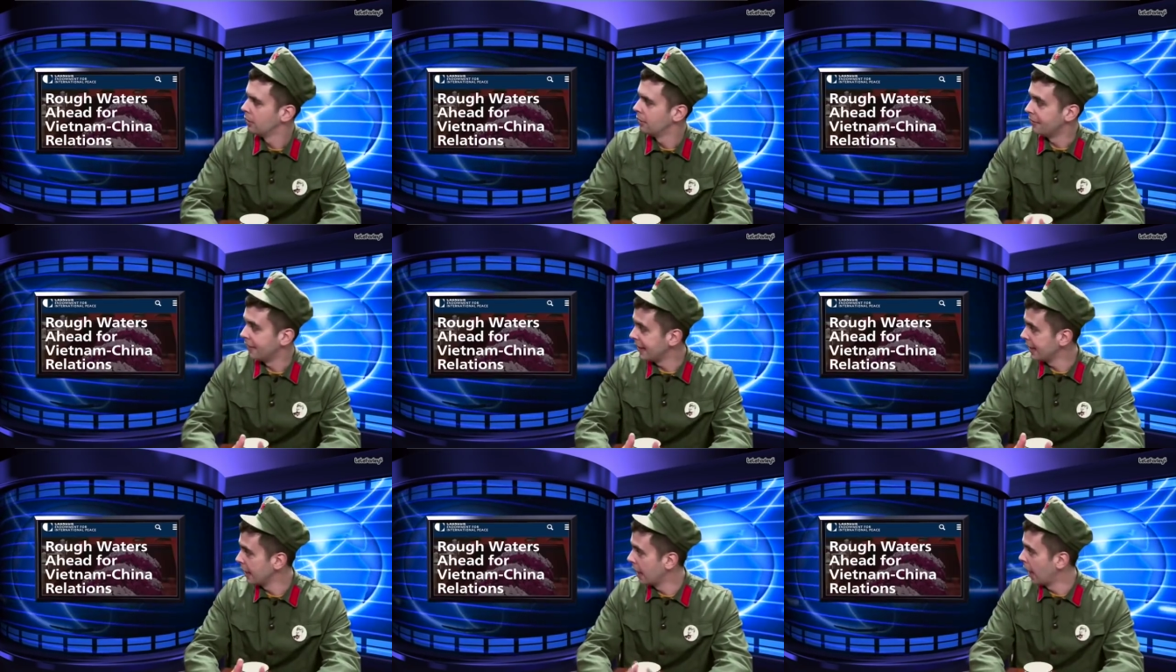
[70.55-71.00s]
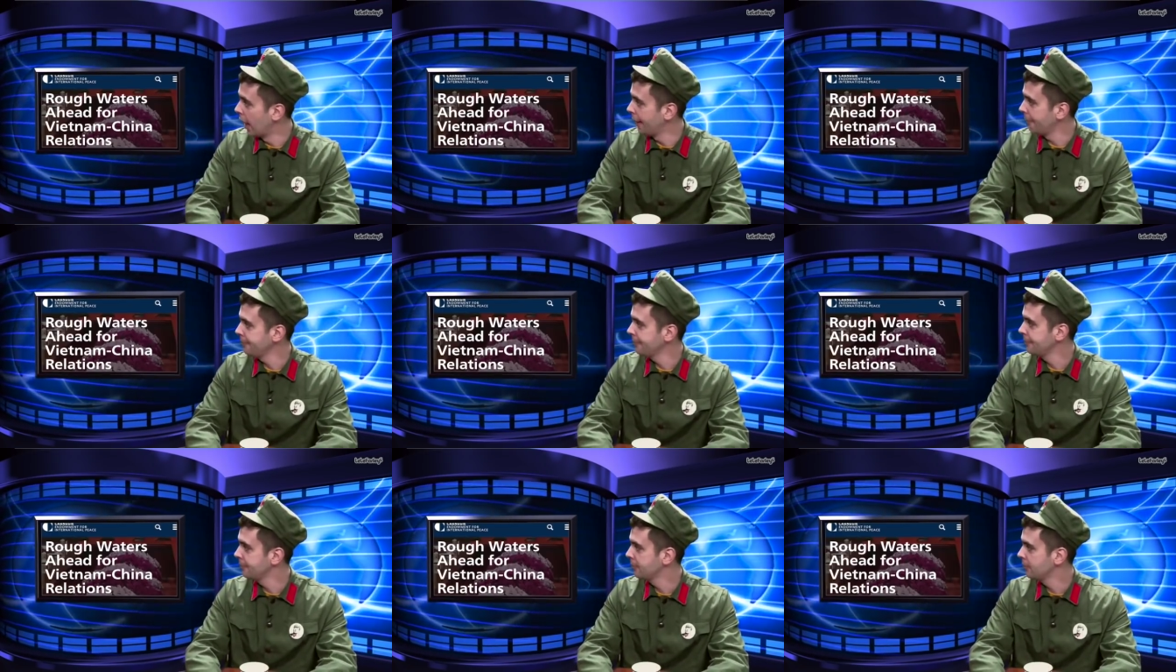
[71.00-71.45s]
Vietnam?
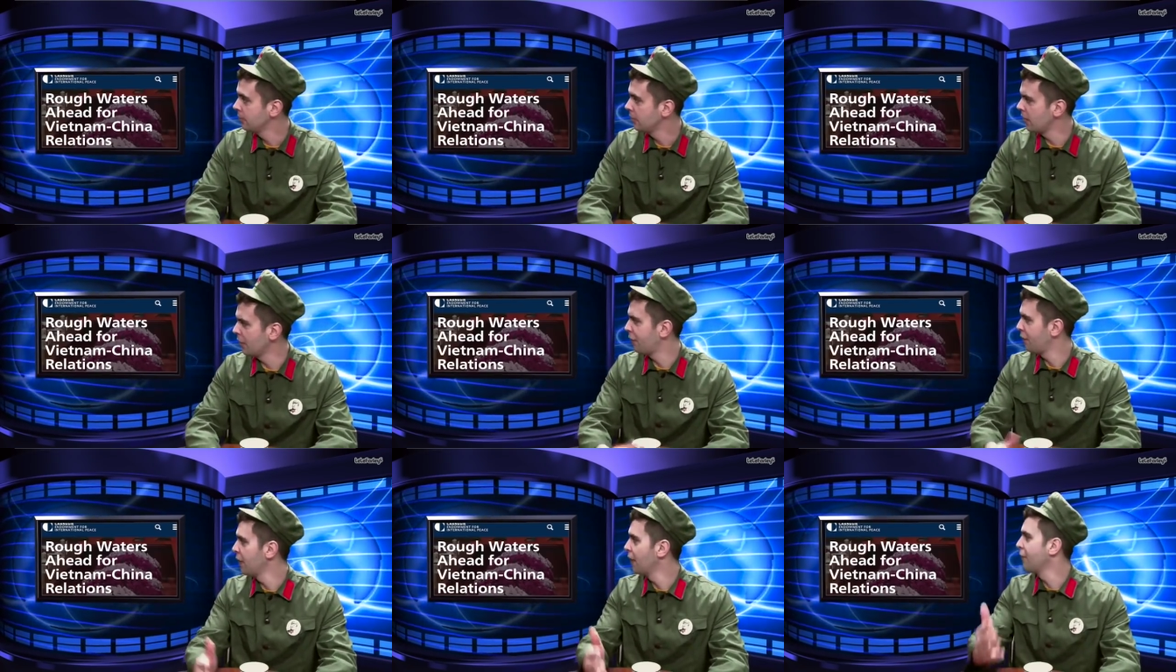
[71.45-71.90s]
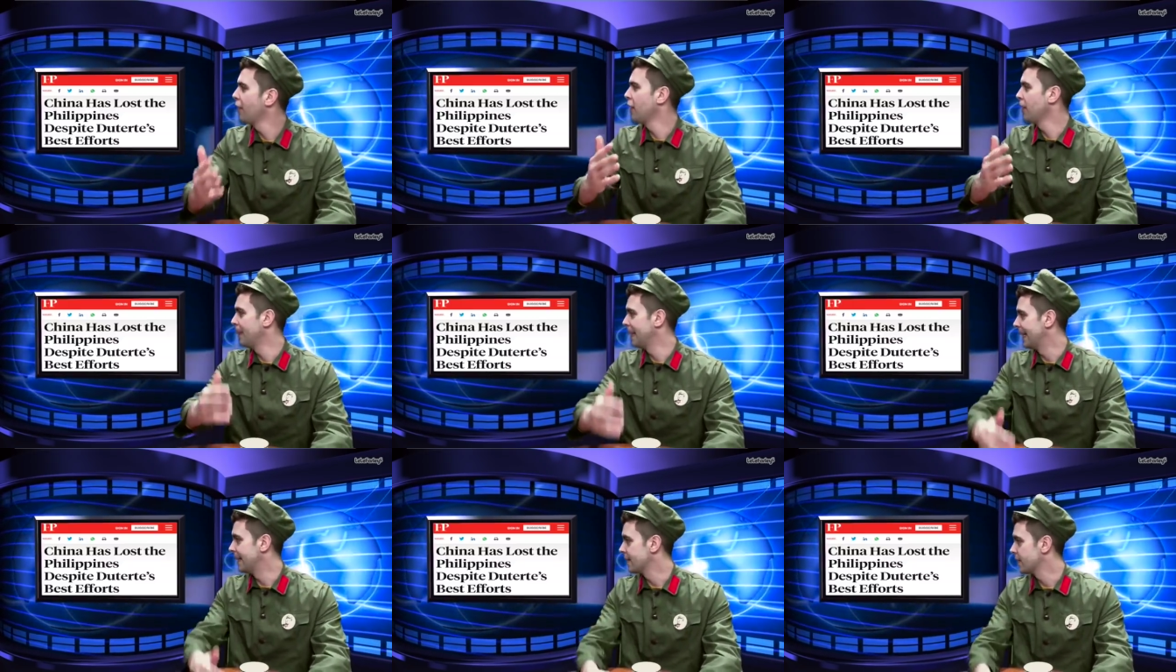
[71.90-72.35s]
The, the
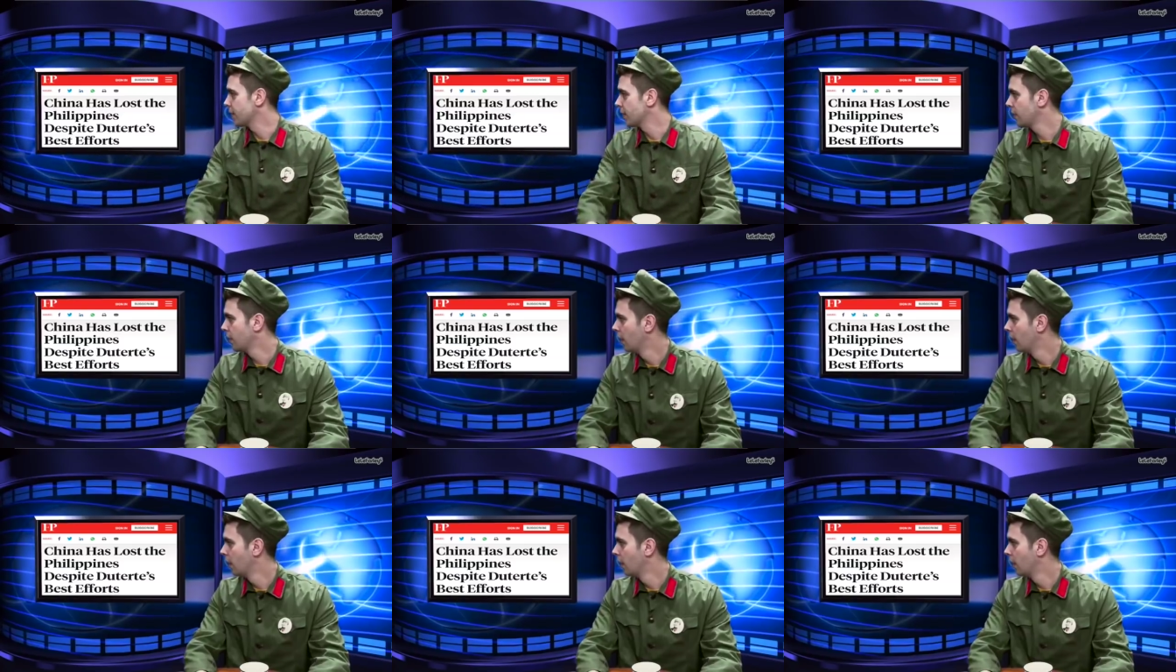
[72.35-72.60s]
Philippines.